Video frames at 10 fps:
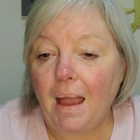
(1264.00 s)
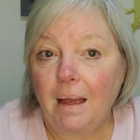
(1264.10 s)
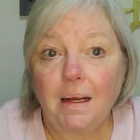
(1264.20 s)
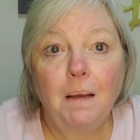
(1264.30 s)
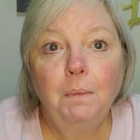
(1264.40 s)

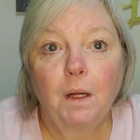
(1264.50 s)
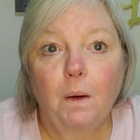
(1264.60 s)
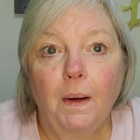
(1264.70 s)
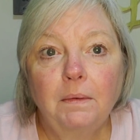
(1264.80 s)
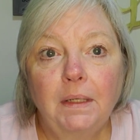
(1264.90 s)
And I'm going to go
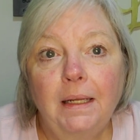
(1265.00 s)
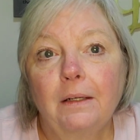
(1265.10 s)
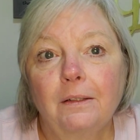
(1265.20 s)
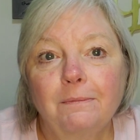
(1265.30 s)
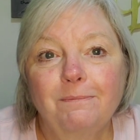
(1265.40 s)
out to
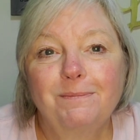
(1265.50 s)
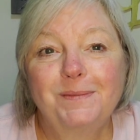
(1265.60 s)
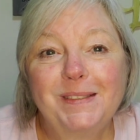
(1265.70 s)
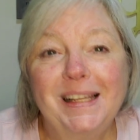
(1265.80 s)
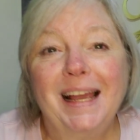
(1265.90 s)
dinner.
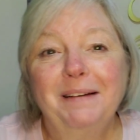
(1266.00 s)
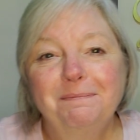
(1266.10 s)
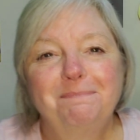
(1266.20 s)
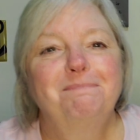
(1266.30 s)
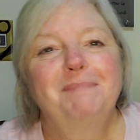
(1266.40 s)
See ya.
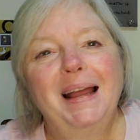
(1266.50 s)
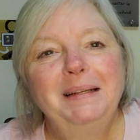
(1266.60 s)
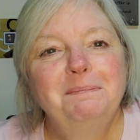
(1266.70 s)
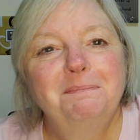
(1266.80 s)
Bye.